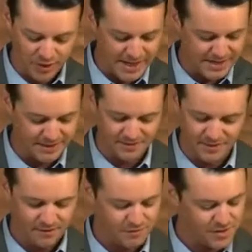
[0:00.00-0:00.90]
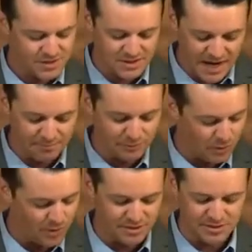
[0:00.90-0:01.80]
Greek, for the same
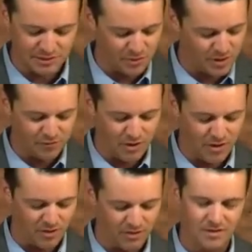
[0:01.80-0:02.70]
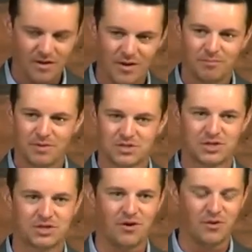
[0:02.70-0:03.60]
Lord is Lord of all,
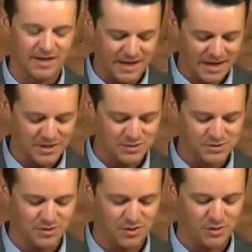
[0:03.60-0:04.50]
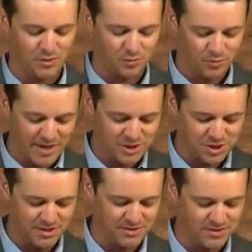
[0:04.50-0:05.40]
bestowing his
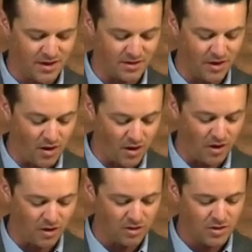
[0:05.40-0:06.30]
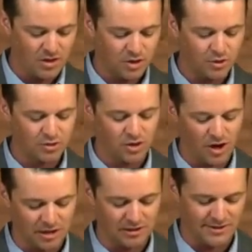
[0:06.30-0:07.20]
riches on all who
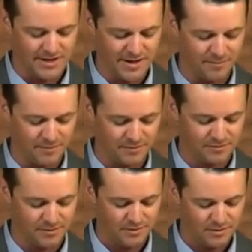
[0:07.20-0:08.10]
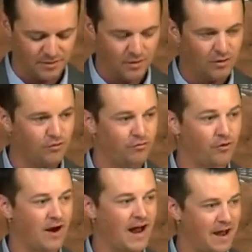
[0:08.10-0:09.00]
call on him.
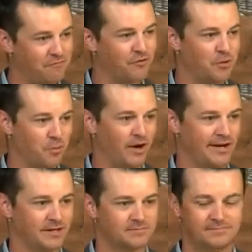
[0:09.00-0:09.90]
For everyone,